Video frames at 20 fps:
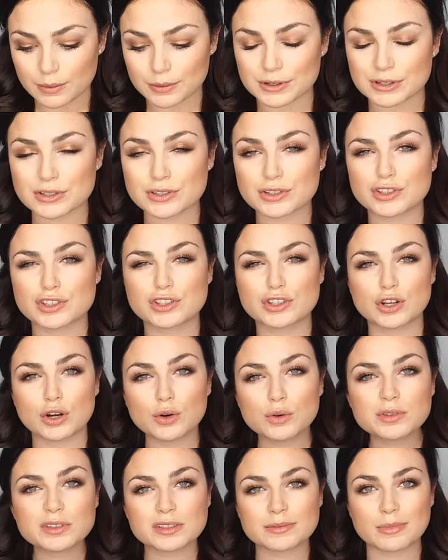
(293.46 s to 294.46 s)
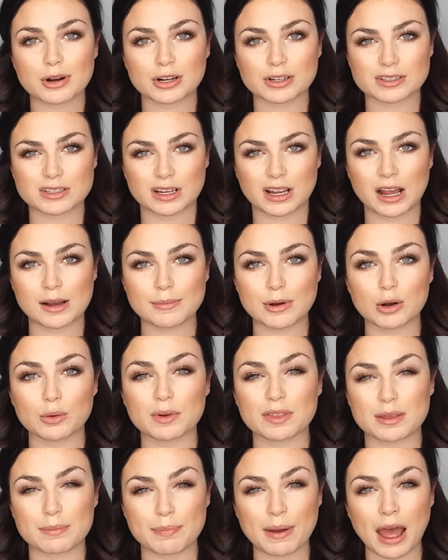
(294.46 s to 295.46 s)
were so smart to come out
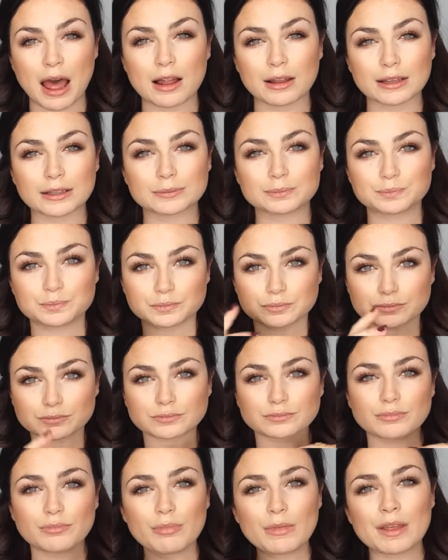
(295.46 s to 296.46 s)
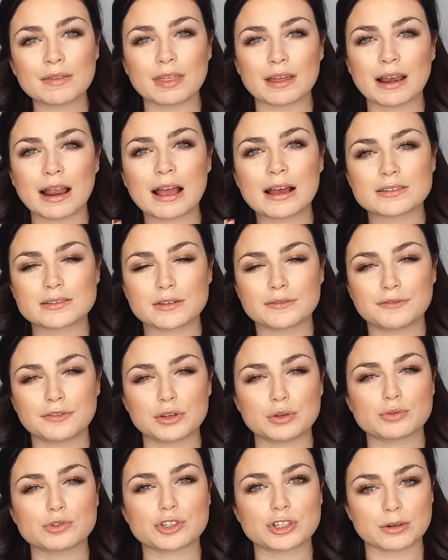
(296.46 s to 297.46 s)
with a palette that has a
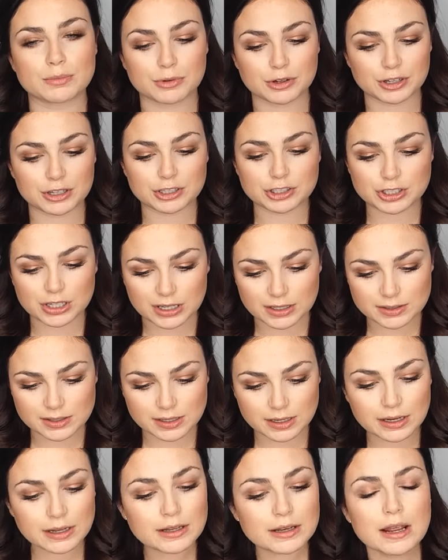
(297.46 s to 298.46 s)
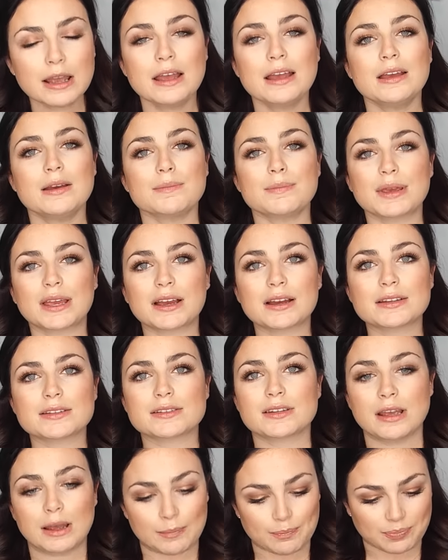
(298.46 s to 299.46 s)
few shimmery shades in it
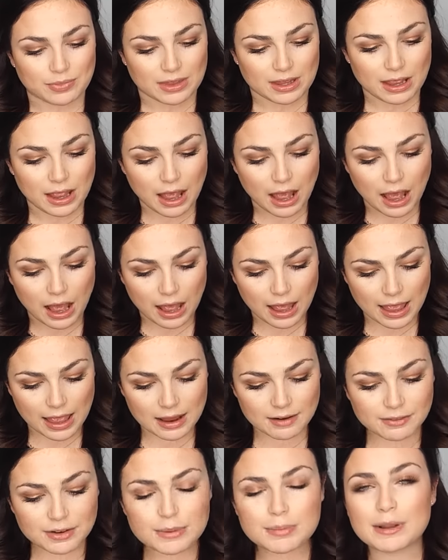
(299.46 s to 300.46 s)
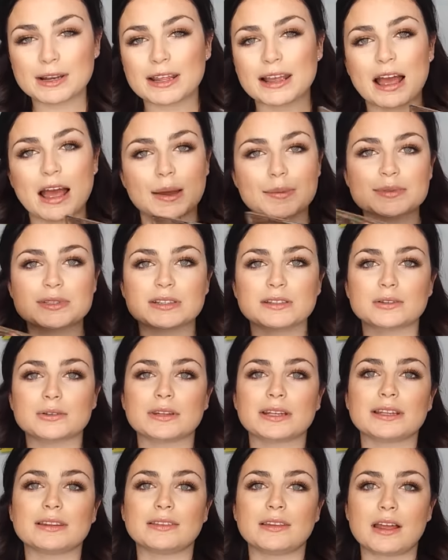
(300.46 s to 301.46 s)
because everybody
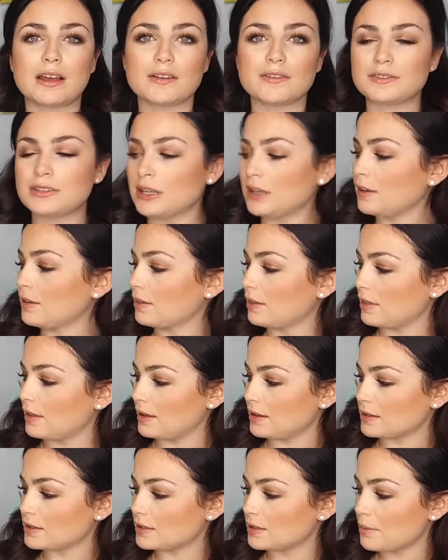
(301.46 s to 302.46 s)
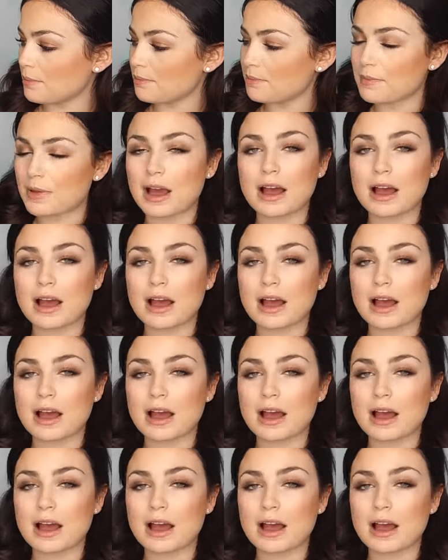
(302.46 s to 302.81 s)
absolutely loved this